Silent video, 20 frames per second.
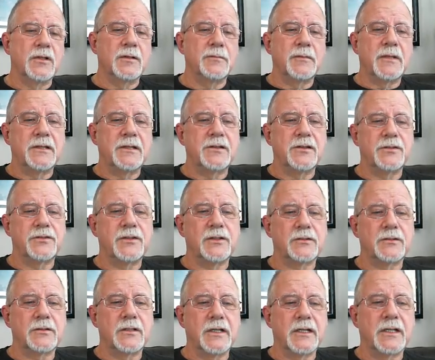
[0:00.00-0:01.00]
really made
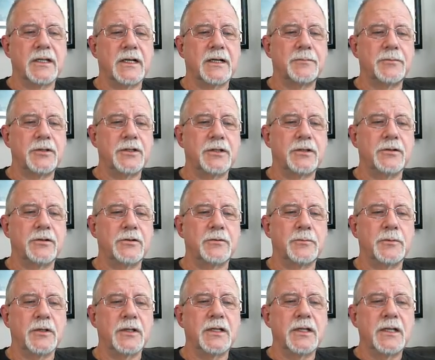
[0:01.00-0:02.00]
this look like
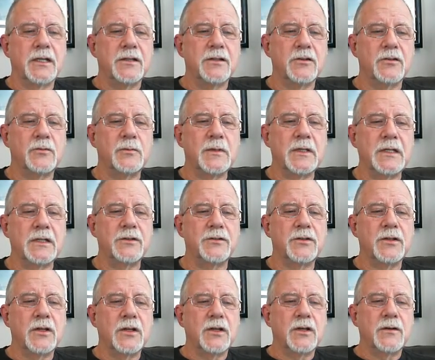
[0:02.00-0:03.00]
gobbledygook, but this
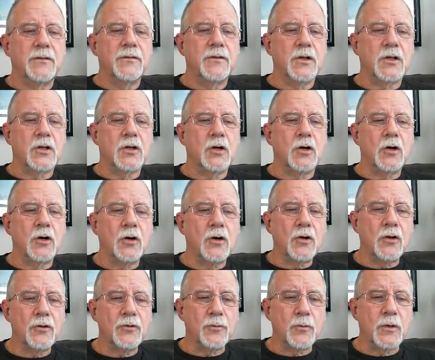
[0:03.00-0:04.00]
means the
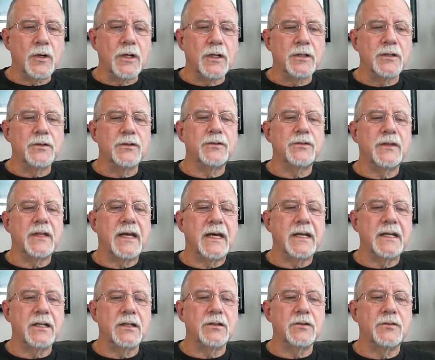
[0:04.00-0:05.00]
called
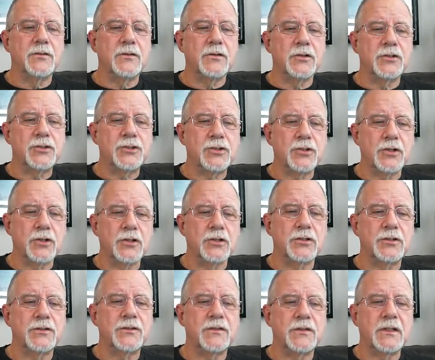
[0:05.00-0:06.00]
ones, that is the
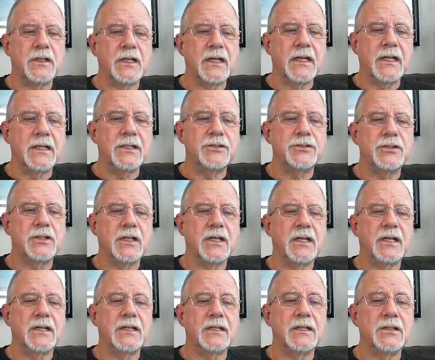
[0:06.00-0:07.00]
church,
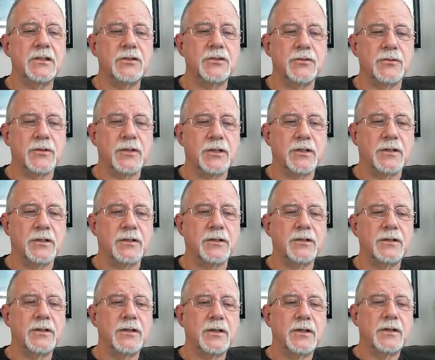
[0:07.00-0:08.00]
CH, and Israel.
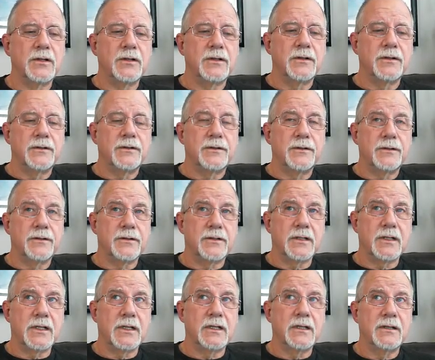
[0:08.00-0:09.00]

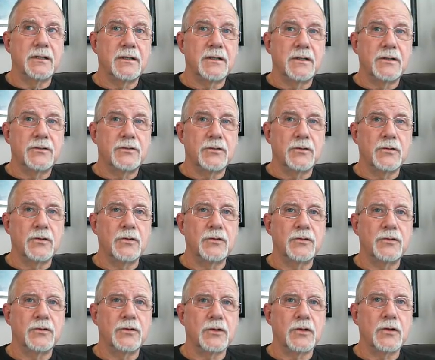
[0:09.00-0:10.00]
Okay? So
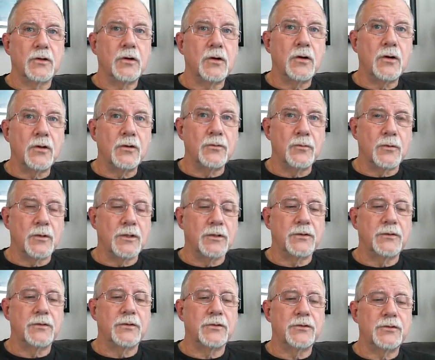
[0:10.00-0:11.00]
those are the
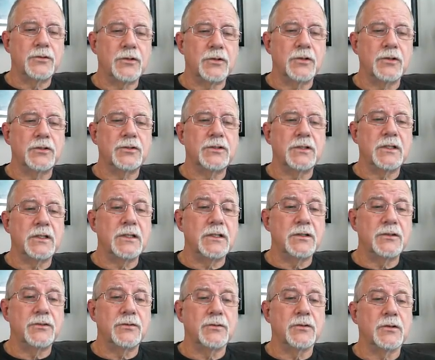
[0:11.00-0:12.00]
called ones, the church
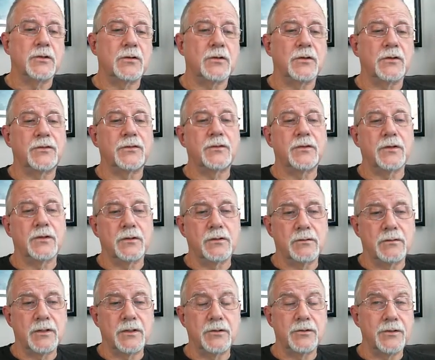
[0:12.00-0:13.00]
and Israel. Of course,
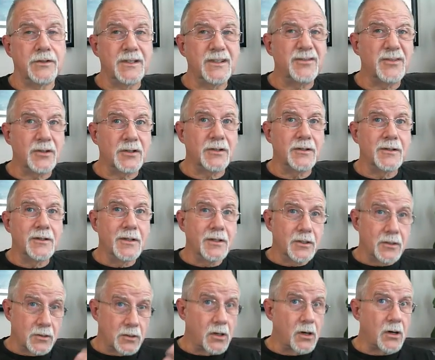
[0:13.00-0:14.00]
they're under different
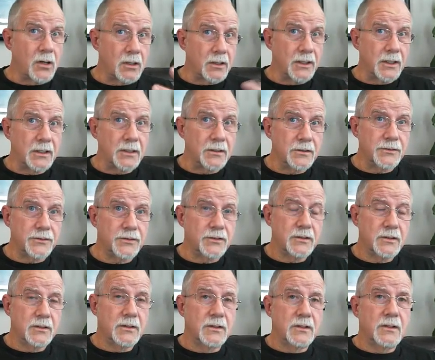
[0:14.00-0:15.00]

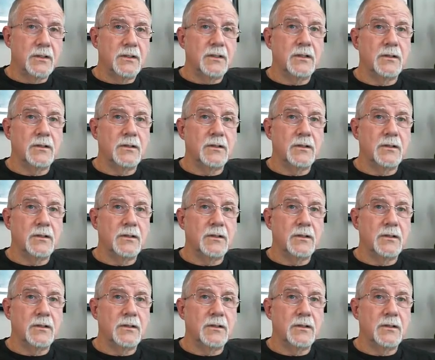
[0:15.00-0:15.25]
callings.